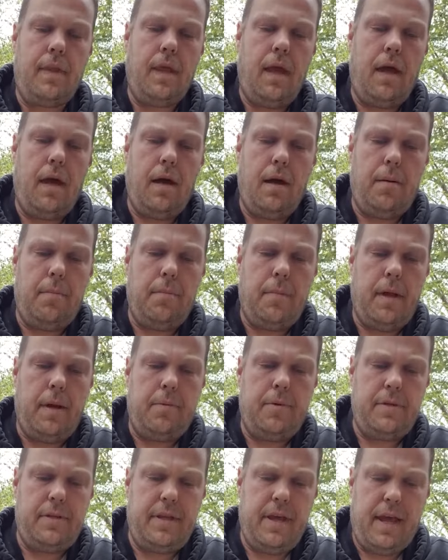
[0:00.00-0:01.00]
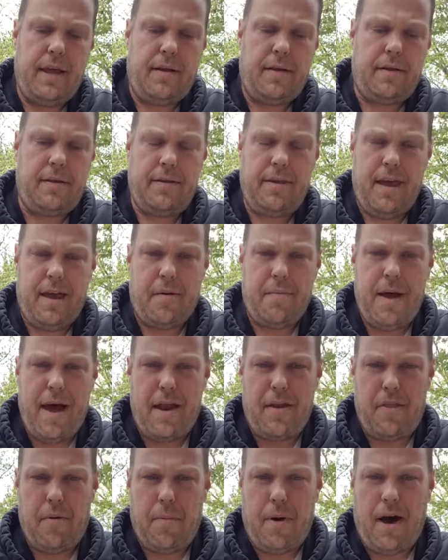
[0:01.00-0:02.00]
I'm going to take them
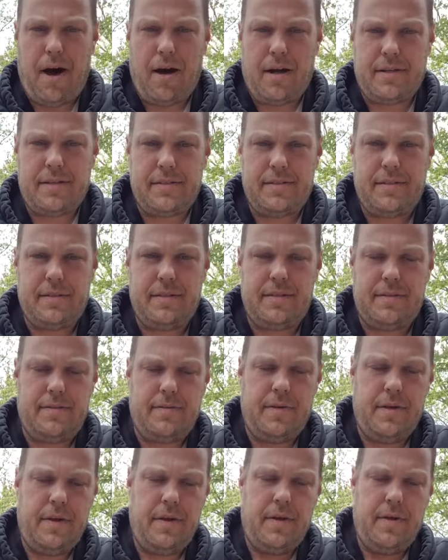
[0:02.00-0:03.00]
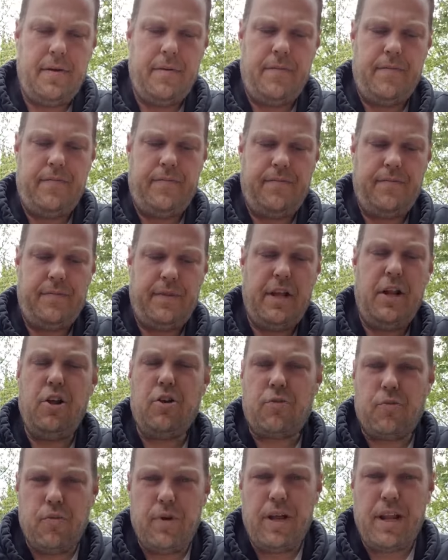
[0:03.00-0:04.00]
out of the box. They
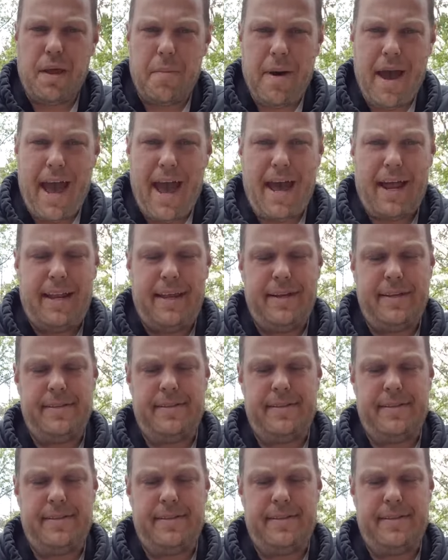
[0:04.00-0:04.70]
look really bad